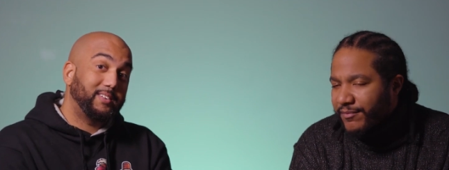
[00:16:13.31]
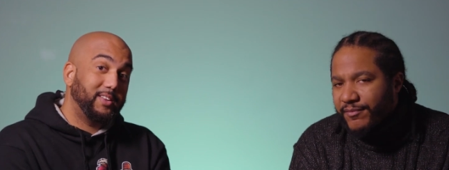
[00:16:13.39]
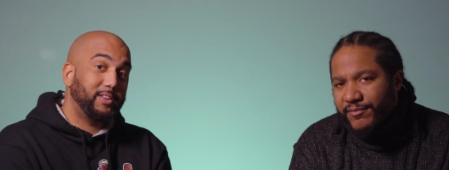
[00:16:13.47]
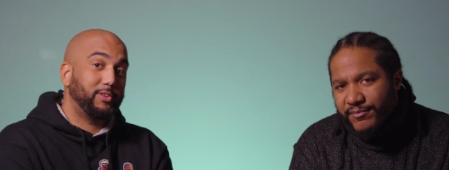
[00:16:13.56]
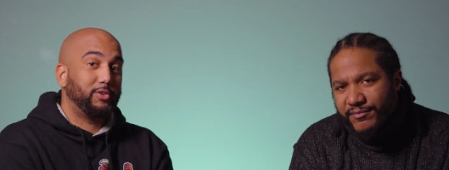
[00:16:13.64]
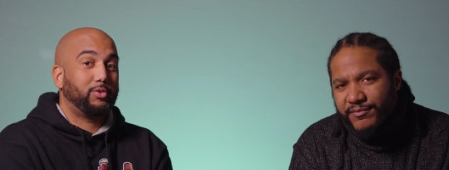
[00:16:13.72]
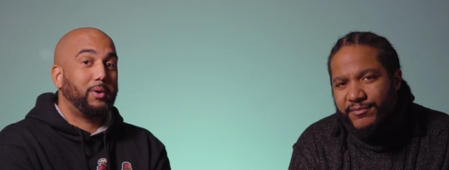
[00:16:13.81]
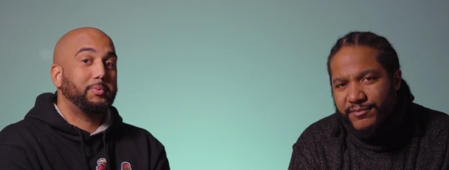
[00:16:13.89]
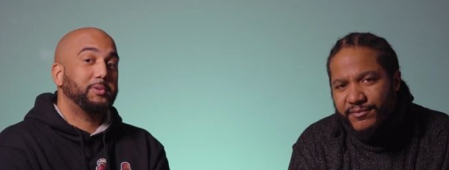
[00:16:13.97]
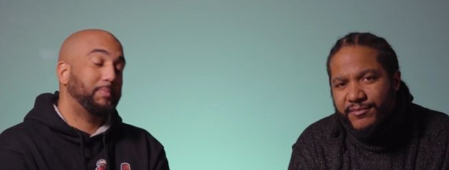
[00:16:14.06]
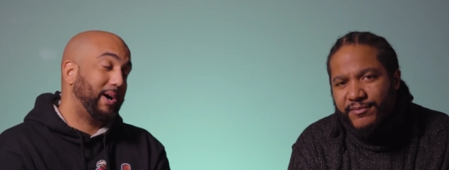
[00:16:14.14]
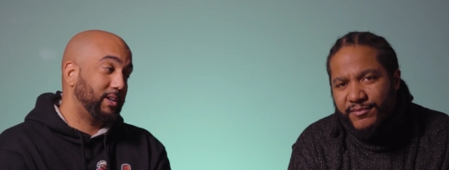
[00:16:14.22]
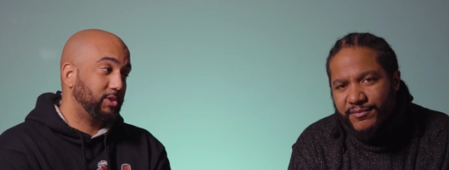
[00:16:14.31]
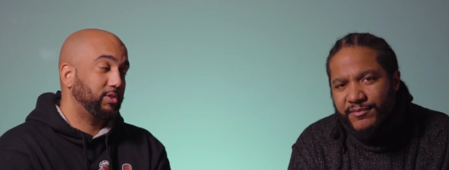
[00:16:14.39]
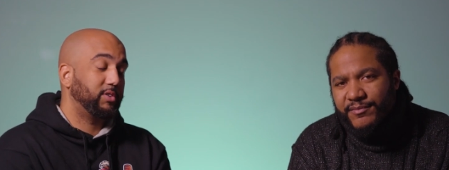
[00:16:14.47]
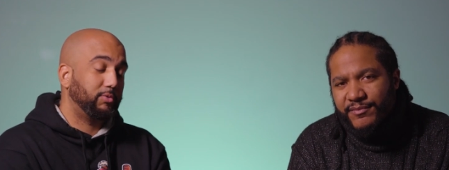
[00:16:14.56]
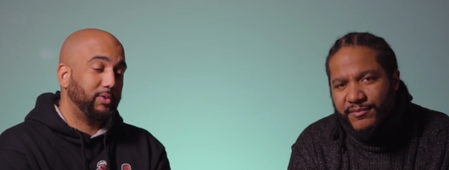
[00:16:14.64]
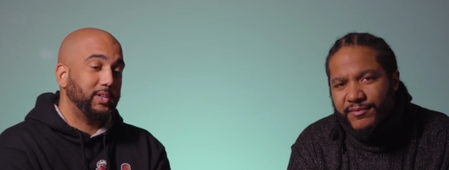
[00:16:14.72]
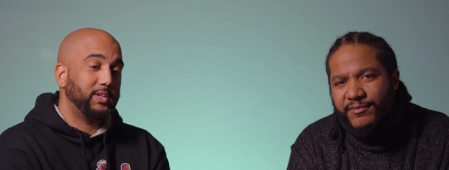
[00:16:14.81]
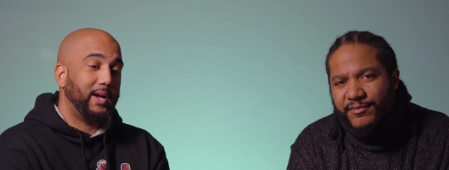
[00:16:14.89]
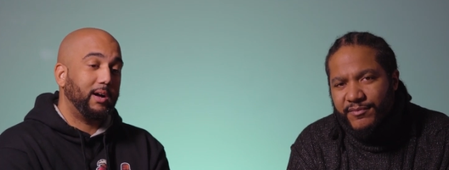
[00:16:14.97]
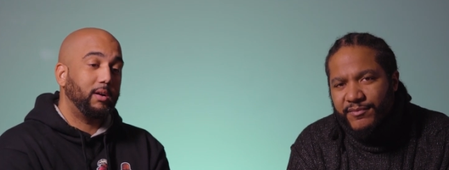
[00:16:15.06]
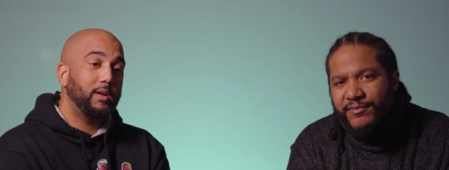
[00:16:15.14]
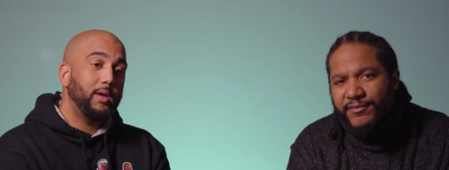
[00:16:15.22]
Speaker 1: is in the description box. You should reach
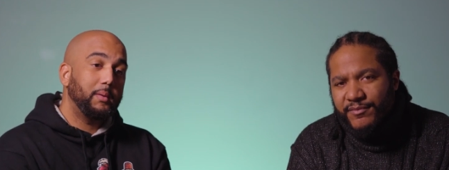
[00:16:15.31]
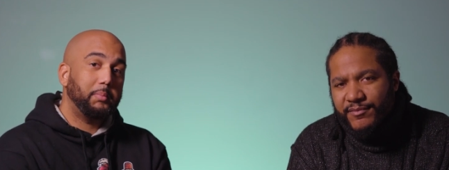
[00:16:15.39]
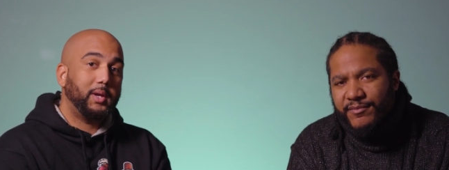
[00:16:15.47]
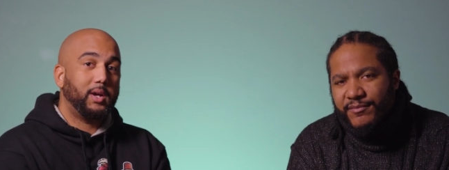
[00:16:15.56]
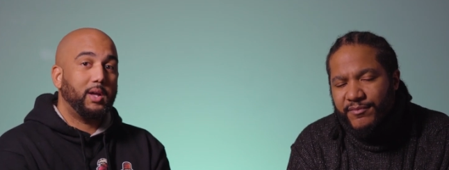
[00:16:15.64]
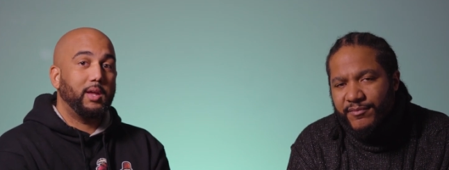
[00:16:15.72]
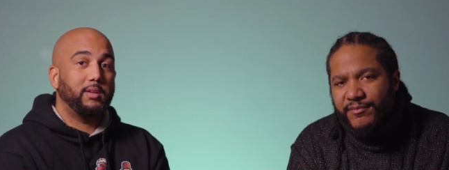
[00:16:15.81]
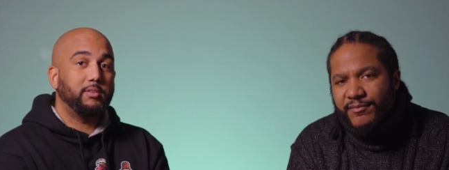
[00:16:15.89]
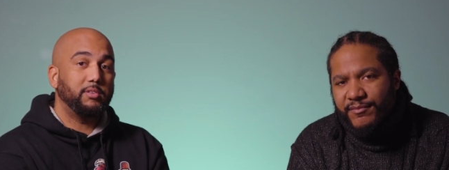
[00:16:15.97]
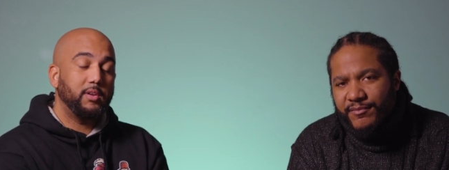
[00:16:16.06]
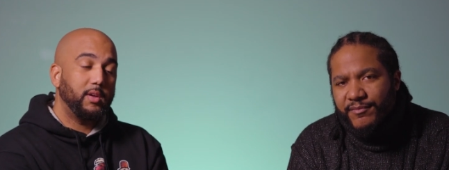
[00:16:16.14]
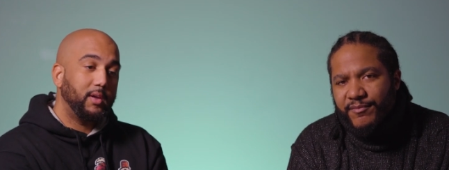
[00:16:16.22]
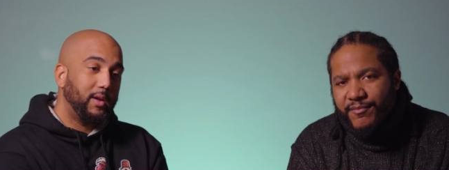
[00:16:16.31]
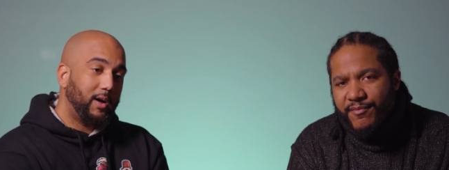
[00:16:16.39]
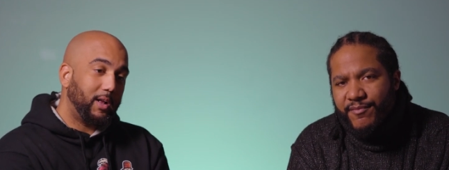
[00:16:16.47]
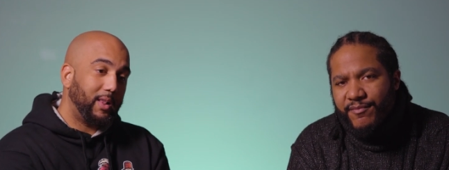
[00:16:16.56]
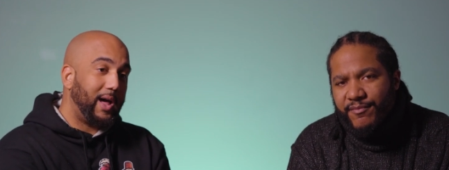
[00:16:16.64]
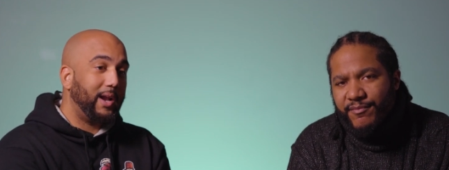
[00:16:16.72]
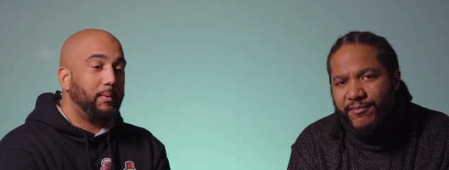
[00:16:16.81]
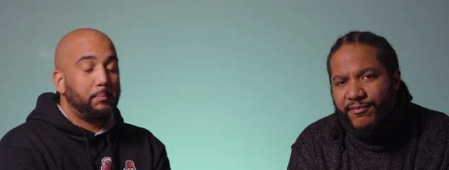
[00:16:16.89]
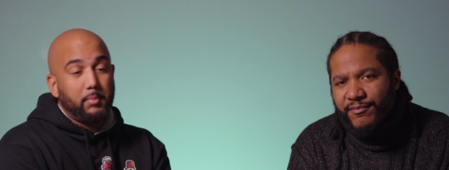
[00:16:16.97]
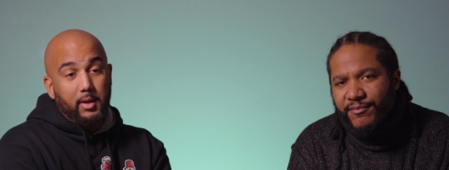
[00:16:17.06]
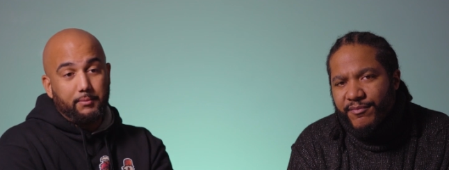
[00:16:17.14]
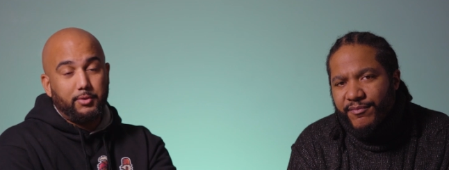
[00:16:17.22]
out because a lot
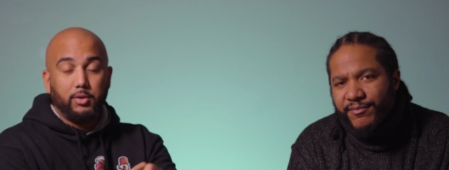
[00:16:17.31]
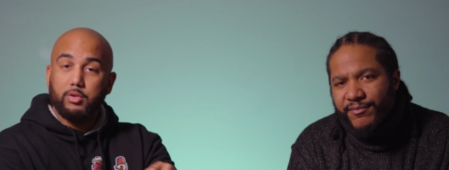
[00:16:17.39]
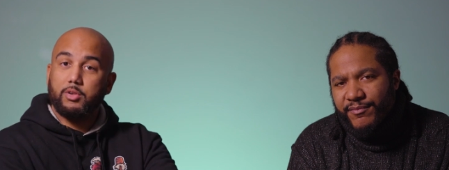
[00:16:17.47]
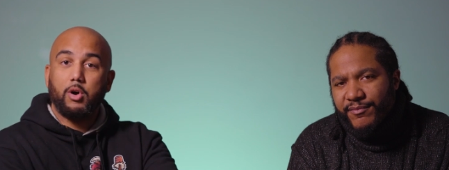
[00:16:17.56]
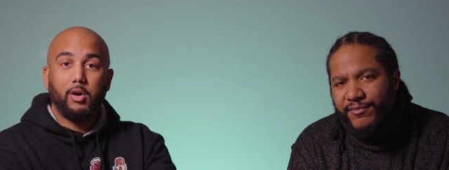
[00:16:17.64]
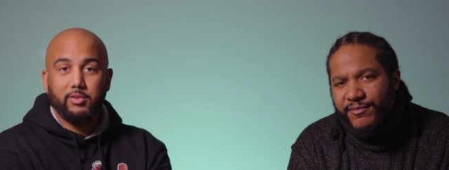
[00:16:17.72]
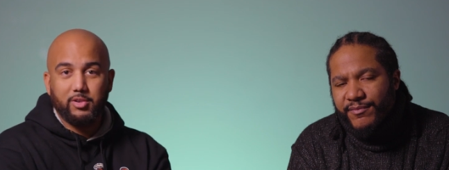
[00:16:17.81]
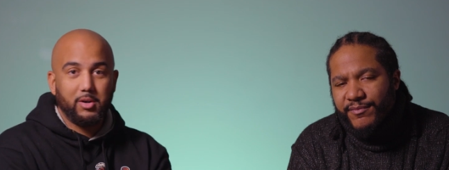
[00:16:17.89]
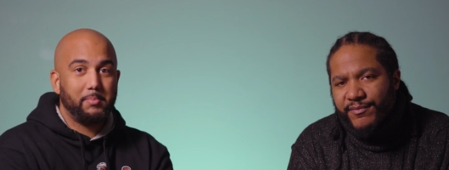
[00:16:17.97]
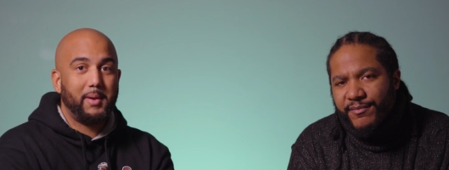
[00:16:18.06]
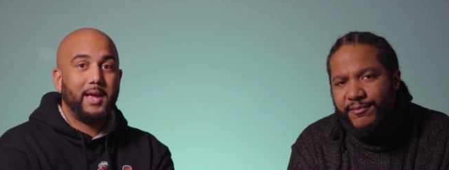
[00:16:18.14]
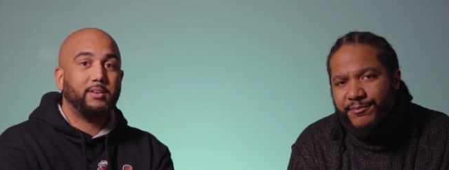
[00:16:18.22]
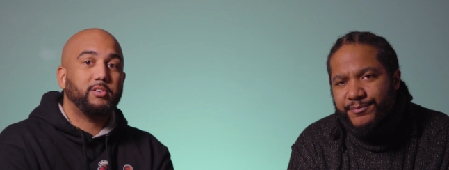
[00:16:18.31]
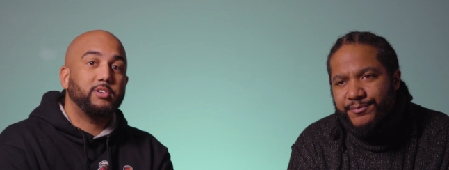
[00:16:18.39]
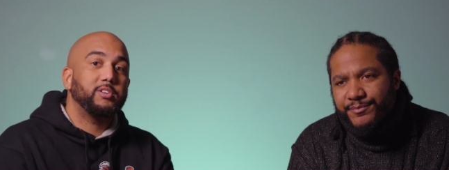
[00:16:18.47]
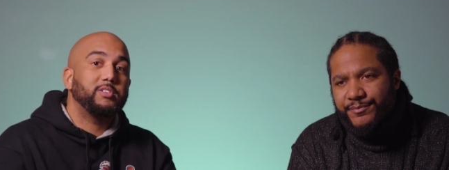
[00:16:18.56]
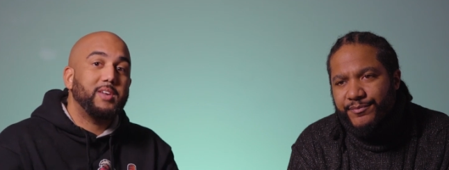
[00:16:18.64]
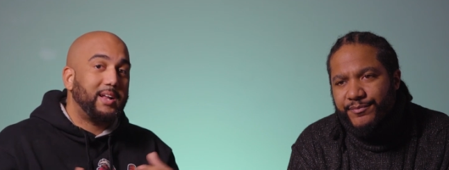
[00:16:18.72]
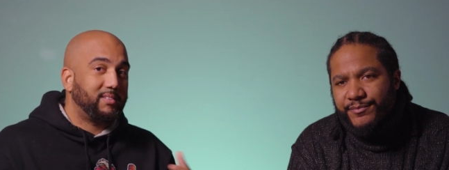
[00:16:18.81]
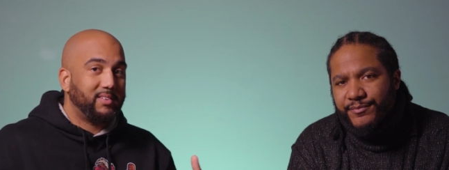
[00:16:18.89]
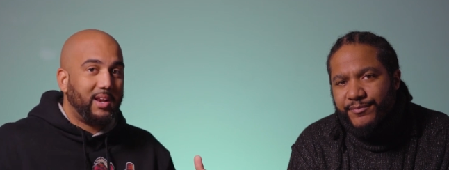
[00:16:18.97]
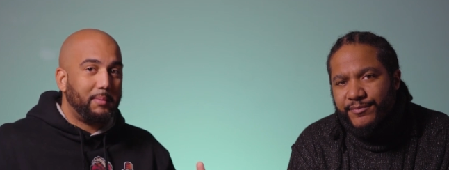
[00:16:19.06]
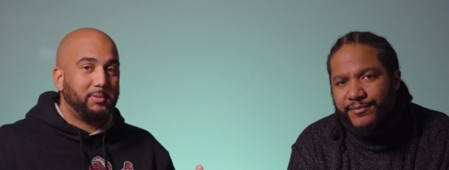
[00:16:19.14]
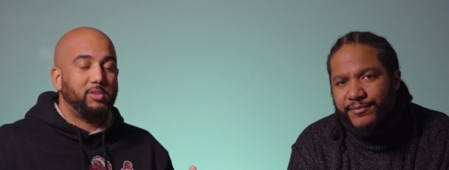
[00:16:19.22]
of, if you call certain banks, they're just not
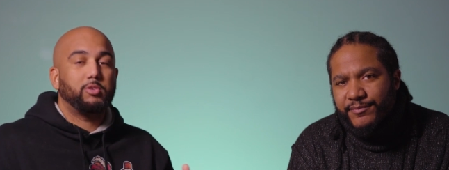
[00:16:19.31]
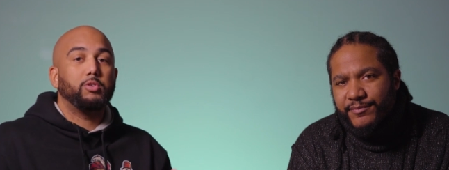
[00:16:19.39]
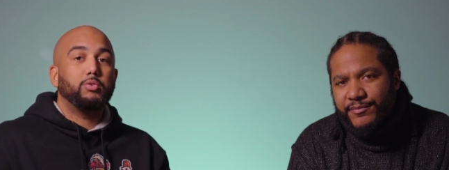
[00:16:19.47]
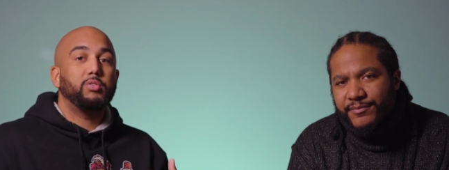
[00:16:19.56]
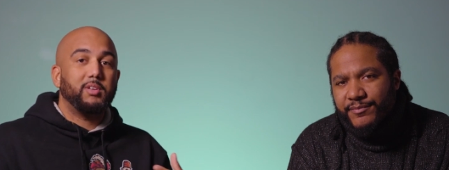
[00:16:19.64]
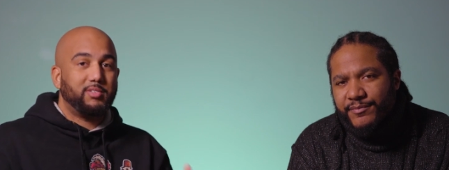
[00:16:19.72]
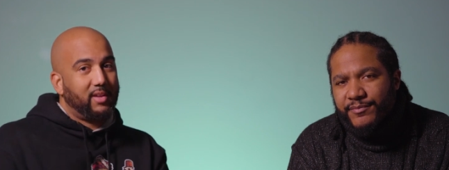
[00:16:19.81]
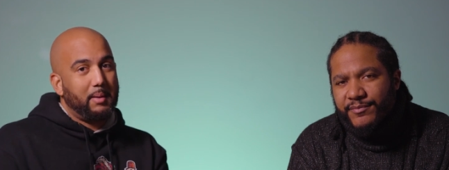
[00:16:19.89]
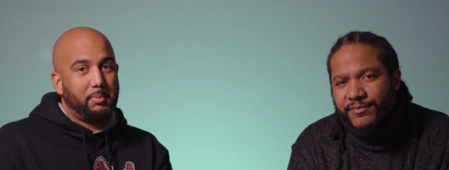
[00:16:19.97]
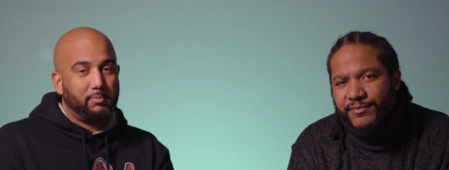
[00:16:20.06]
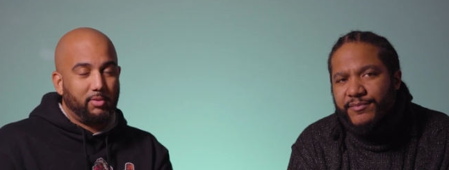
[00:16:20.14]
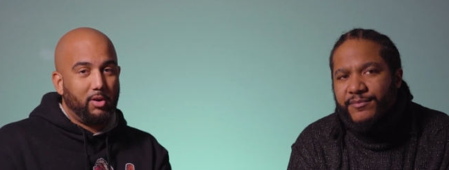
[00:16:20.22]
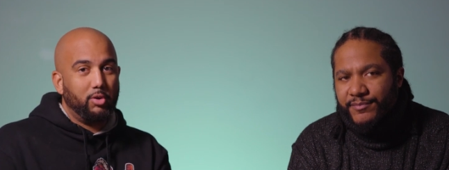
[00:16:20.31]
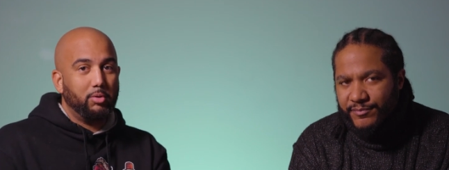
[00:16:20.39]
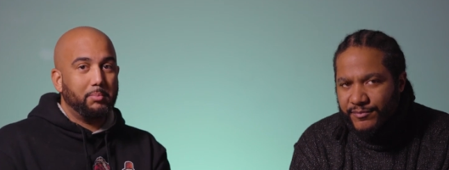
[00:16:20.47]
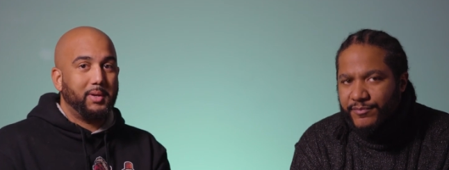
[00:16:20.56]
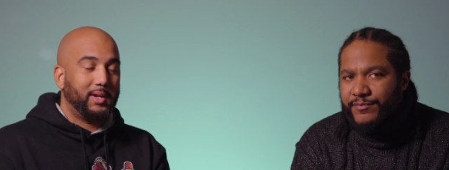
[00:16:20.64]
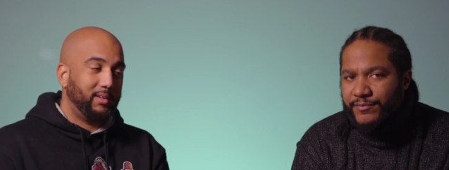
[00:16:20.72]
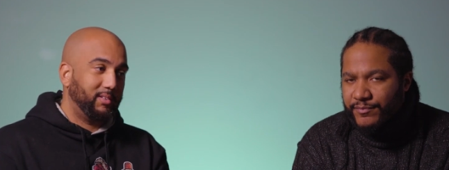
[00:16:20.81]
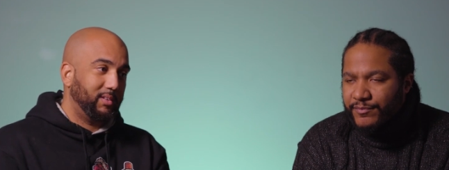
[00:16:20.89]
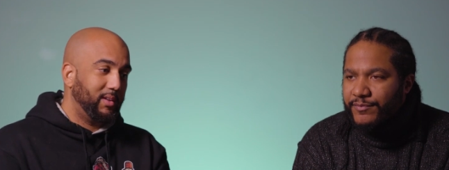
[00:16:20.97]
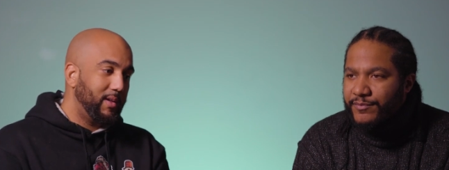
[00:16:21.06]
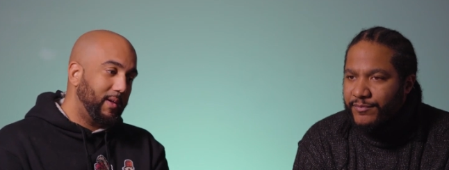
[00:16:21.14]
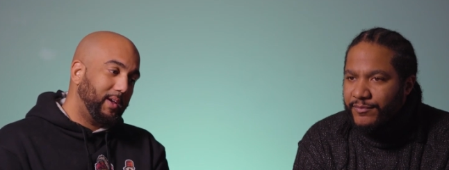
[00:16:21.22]
set up to do this type of loan
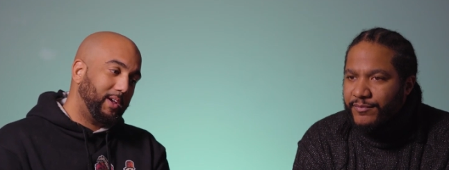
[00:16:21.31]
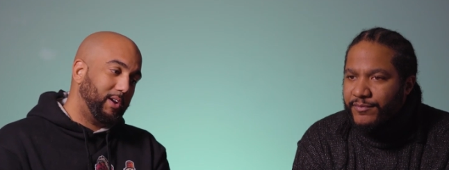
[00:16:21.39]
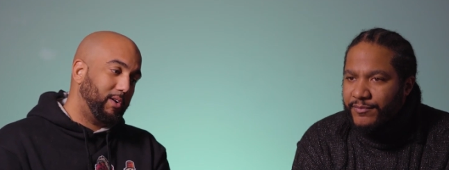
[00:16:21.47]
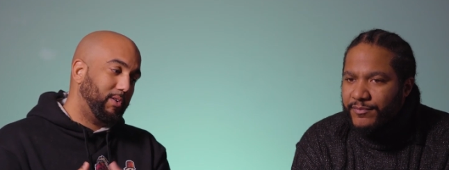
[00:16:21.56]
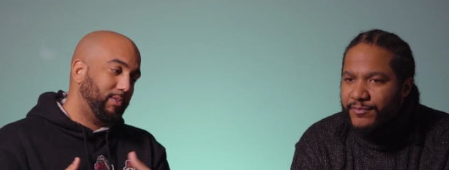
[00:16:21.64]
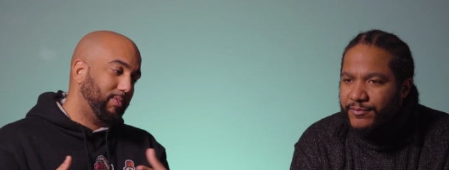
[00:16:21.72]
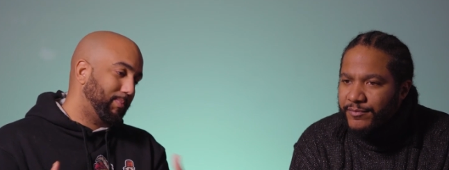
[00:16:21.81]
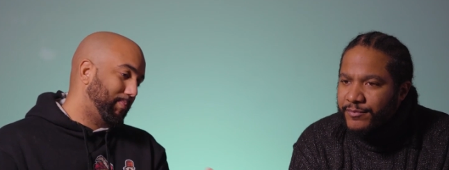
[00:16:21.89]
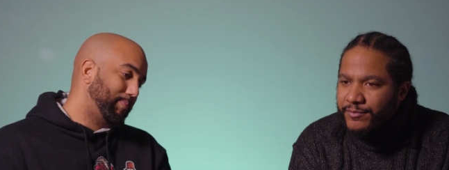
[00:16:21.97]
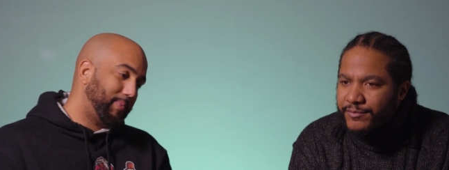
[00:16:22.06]
because, you know,